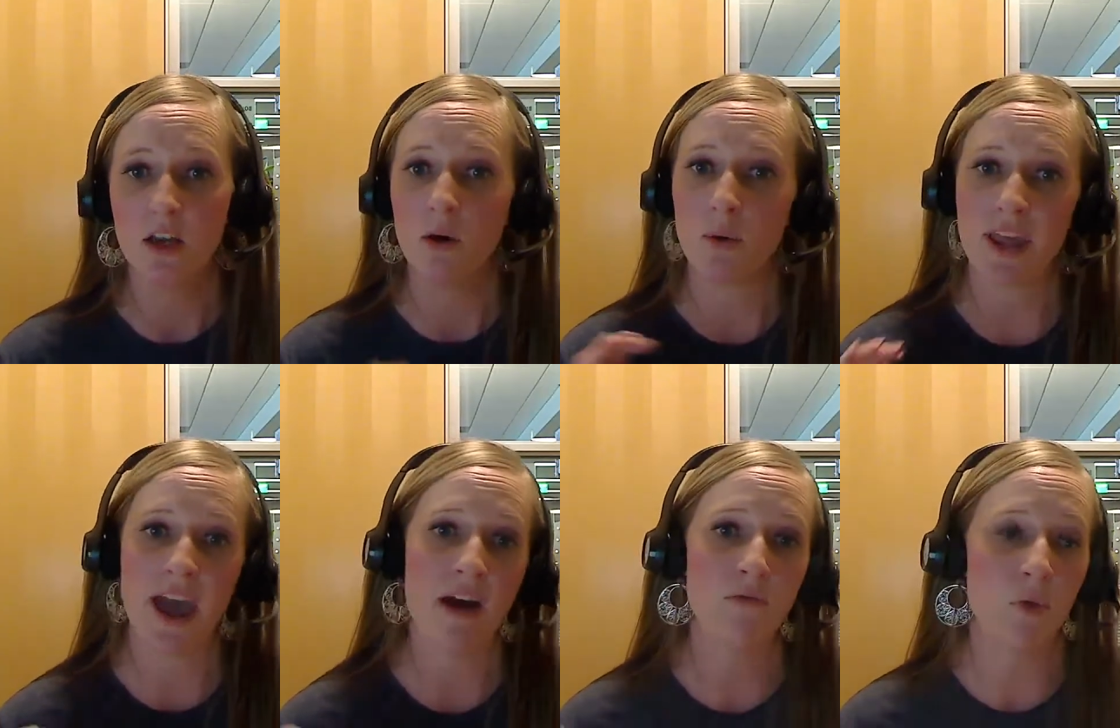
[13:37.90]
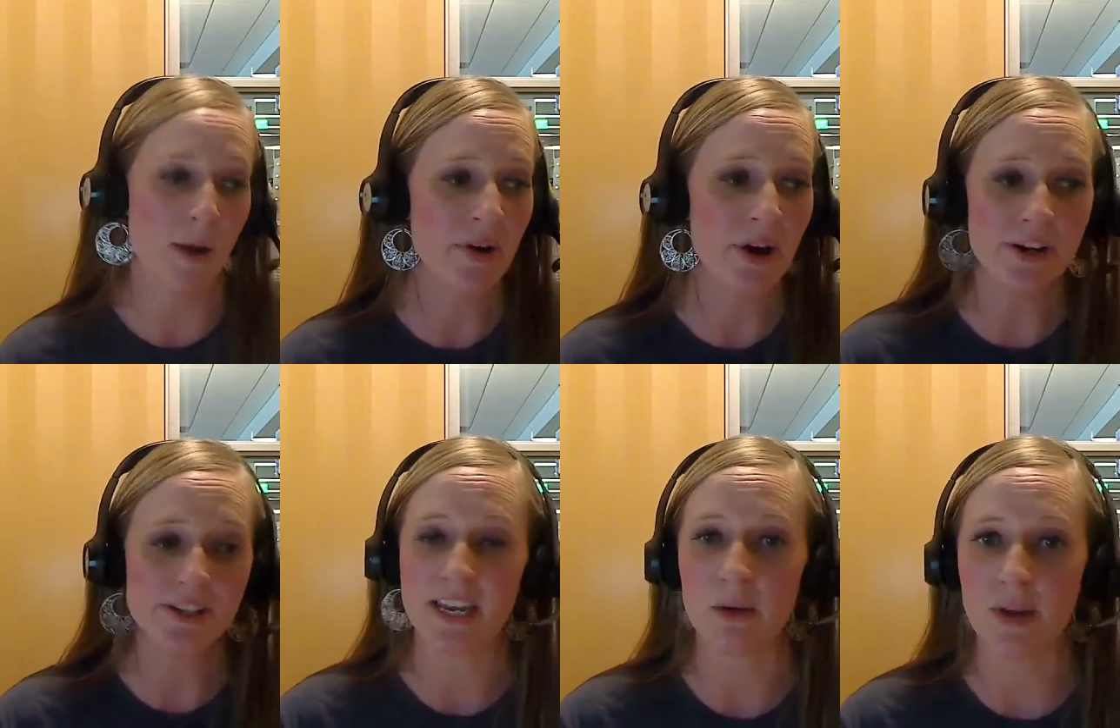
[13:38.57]
we have
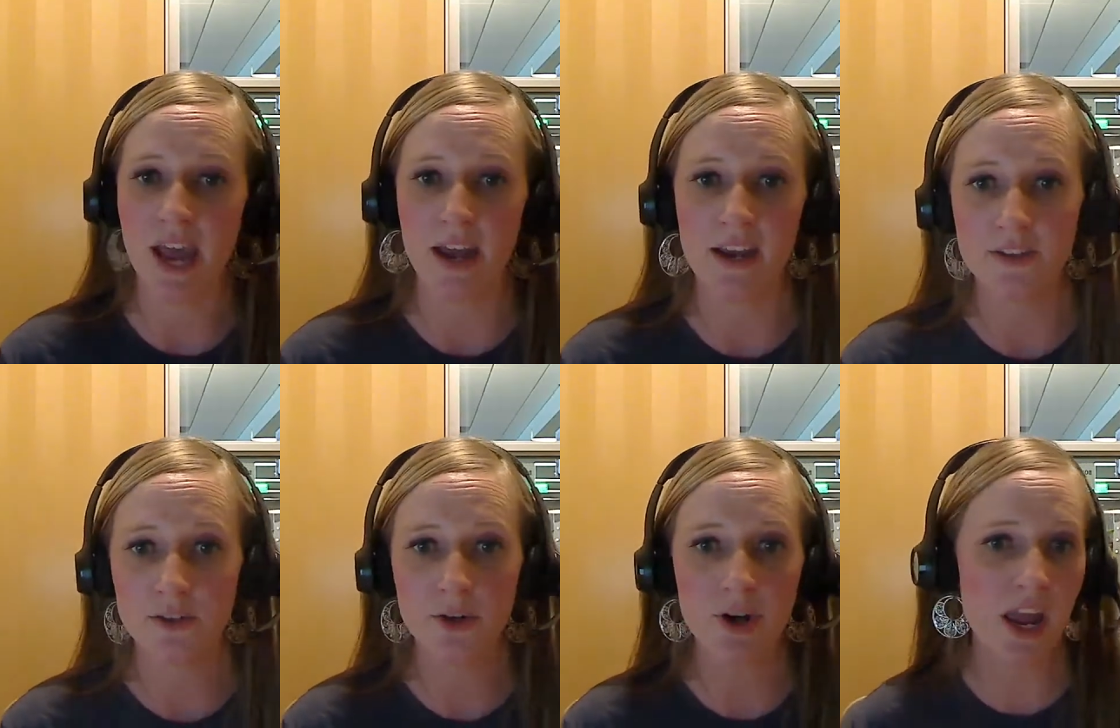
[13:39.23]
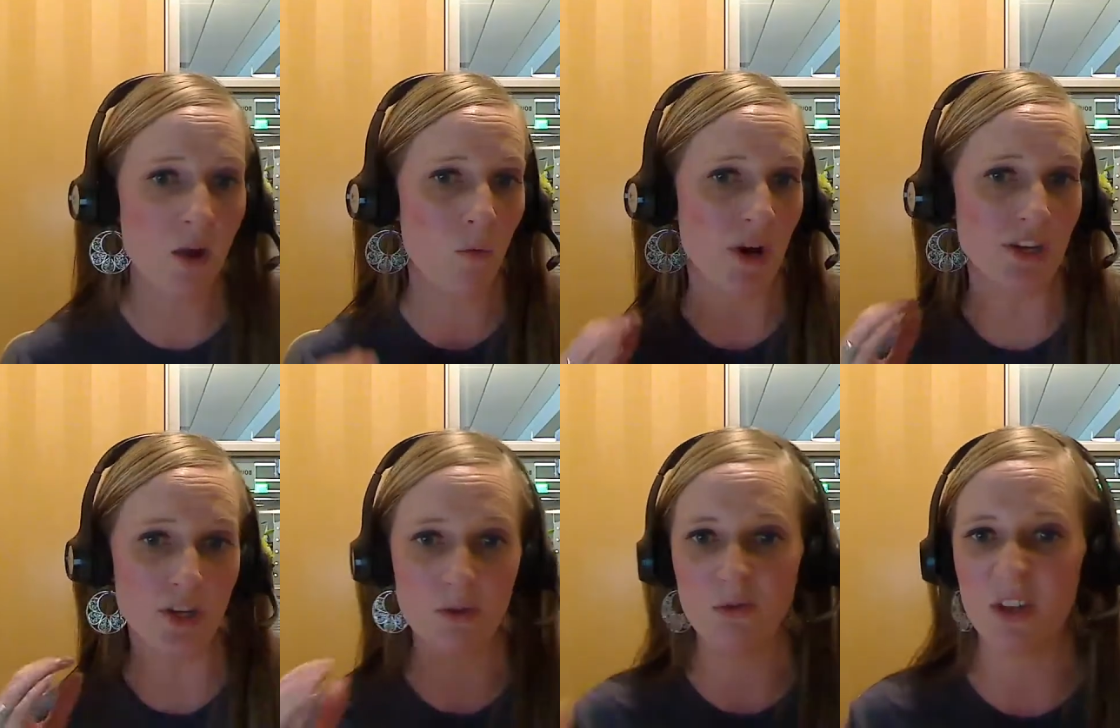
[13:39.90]
webinars like we had yesterday. We
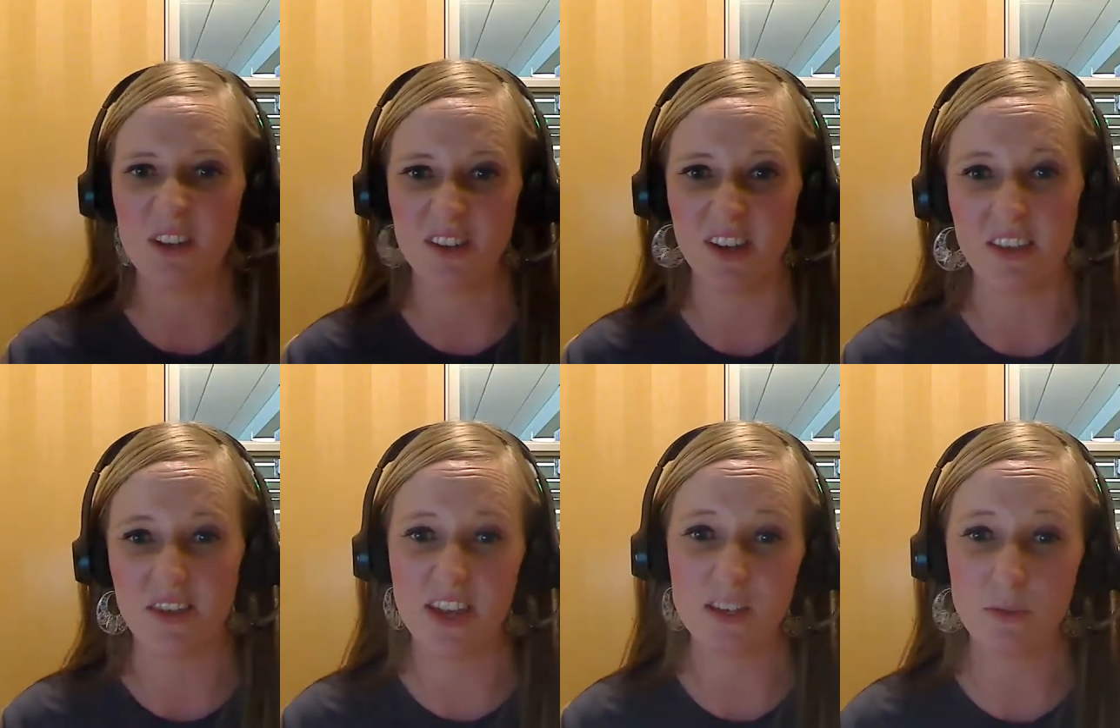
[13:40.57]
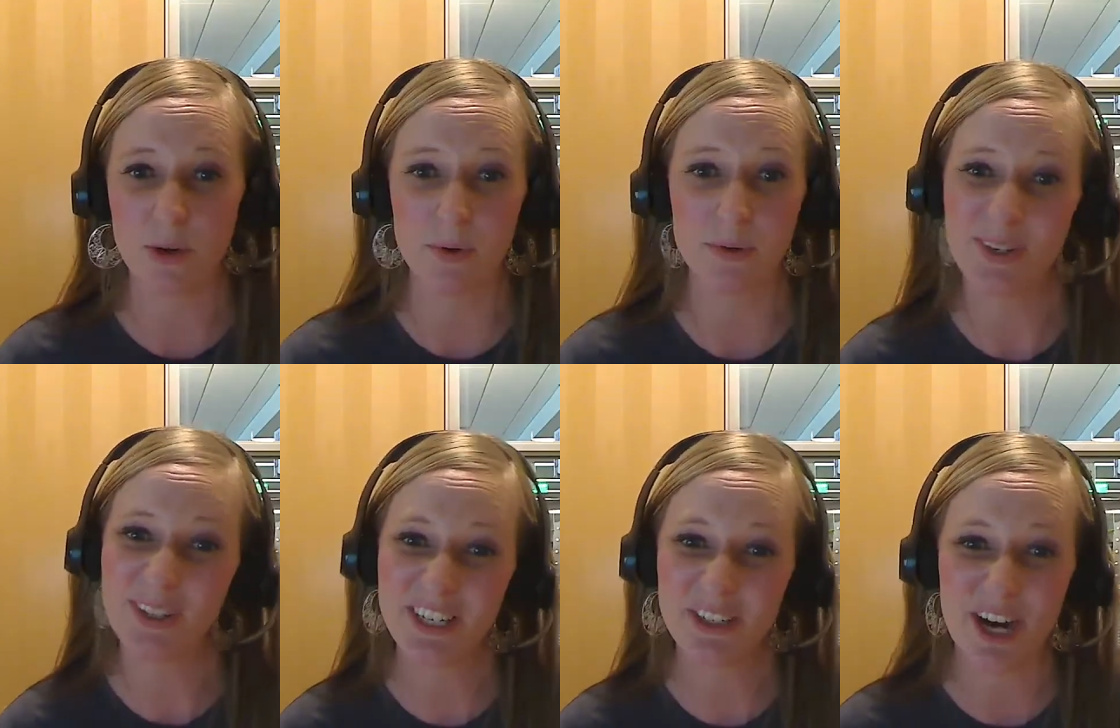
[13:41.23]
do things like this where we're
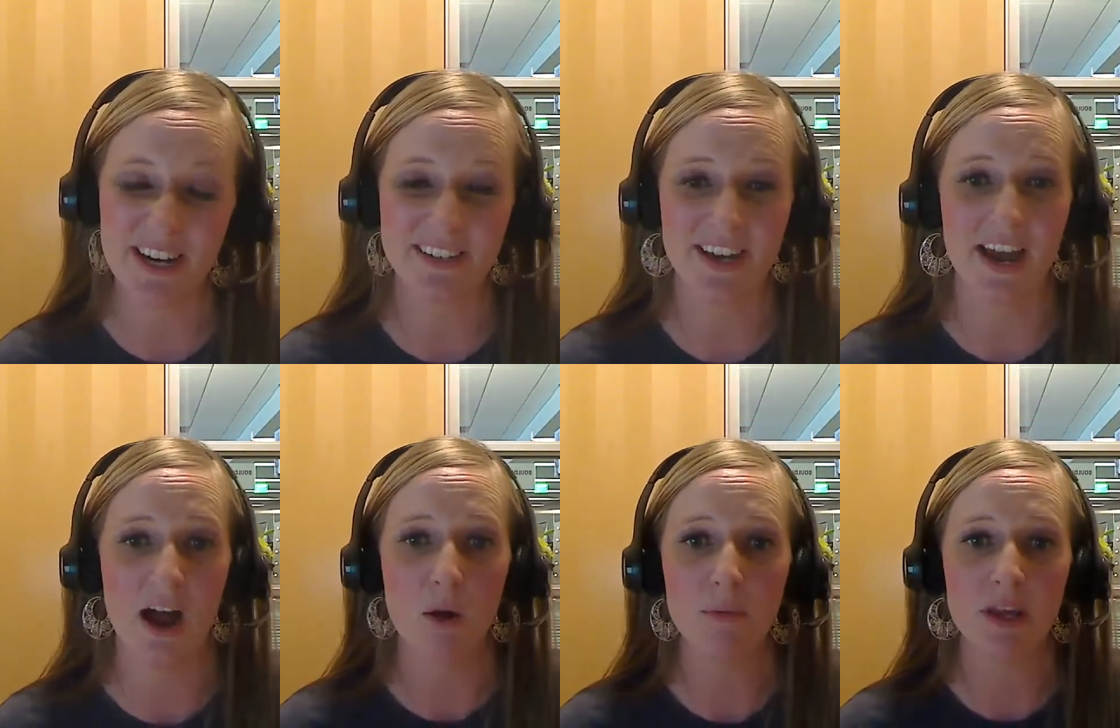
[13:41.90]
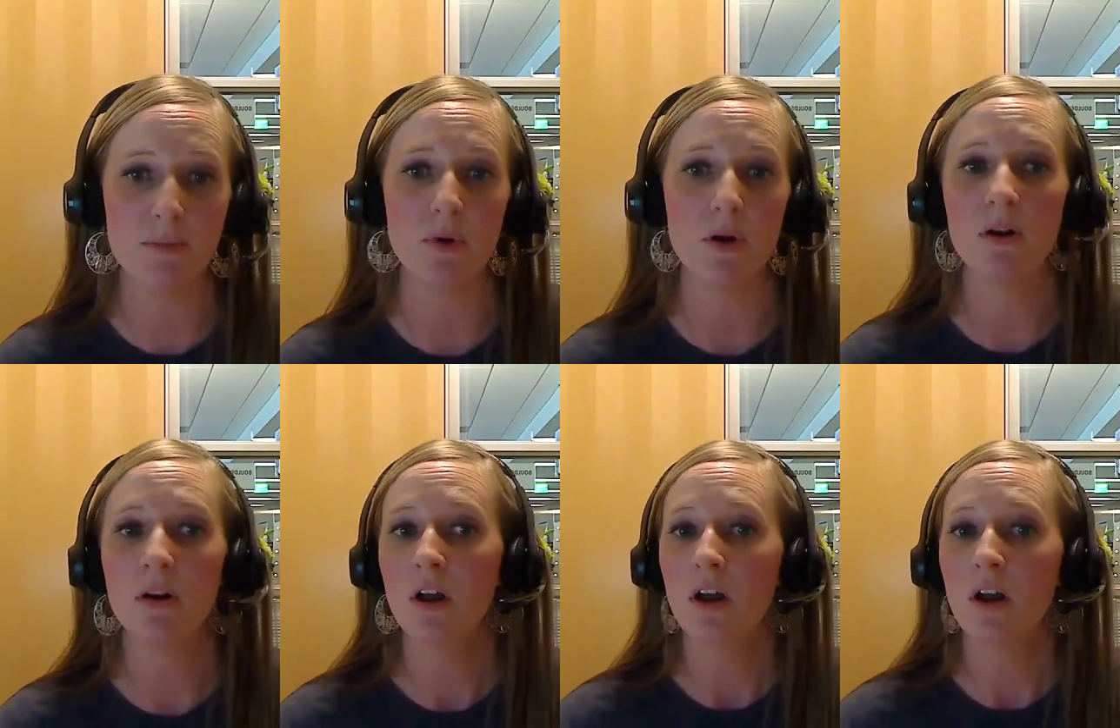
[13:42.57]
really trying to help people.